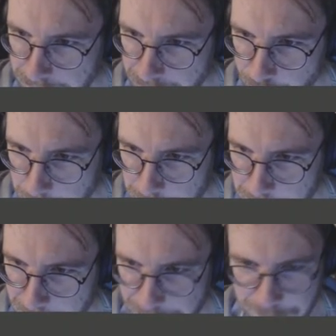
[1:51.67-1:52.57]
Yeah,
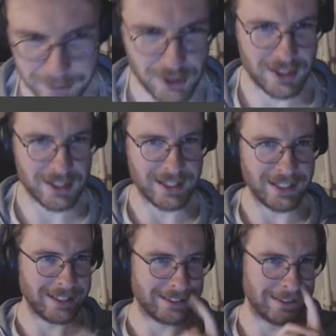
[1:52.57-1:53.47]
Robert's Micro Machines, I
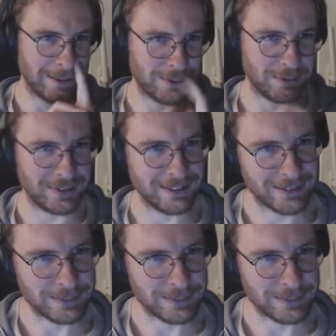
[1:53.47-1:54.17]
like the name of that.